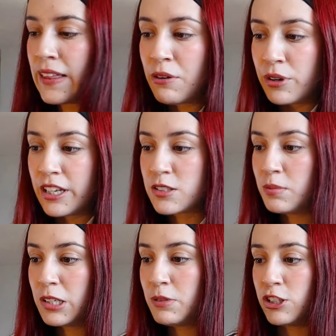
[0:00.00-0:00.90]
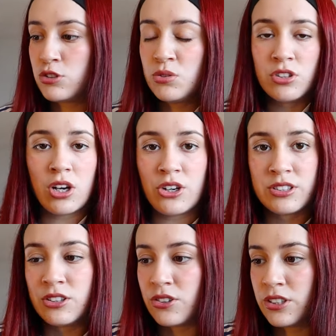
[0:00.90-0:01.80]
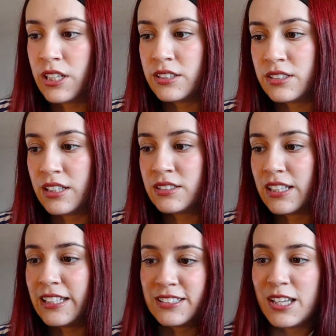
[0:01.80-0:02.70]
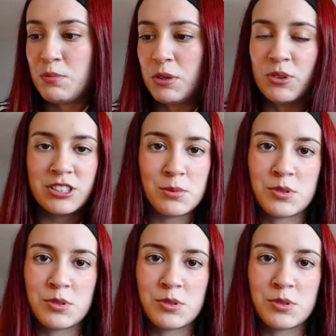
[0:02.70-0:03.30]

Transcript: that one has made me $2.38 and it's gained me one